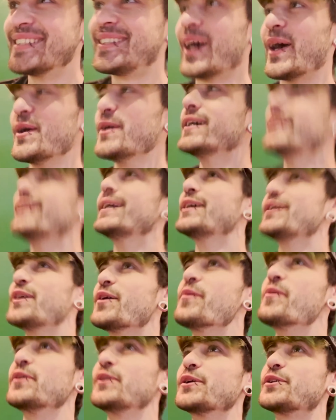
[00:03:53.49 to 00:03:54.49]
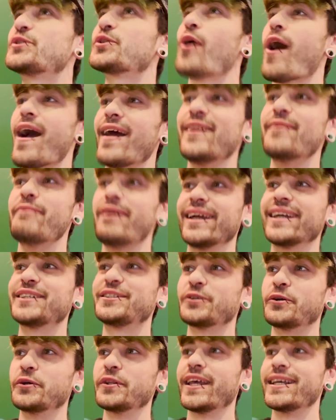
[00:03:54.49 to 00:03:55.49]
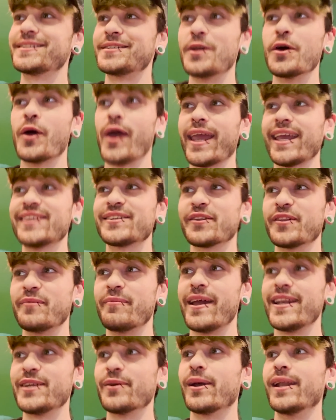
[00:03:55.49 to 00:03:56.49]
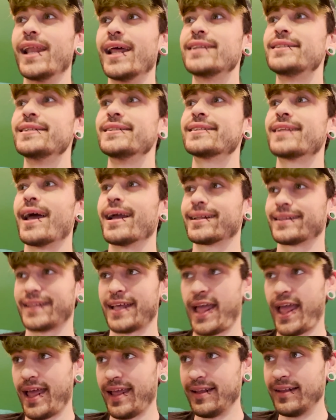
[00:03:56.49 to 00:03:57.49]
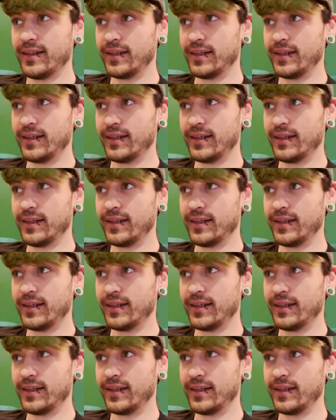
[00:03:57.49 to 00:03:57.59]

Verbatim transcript: so you're you're trying to make sure there's no haze on the menu unless it's like the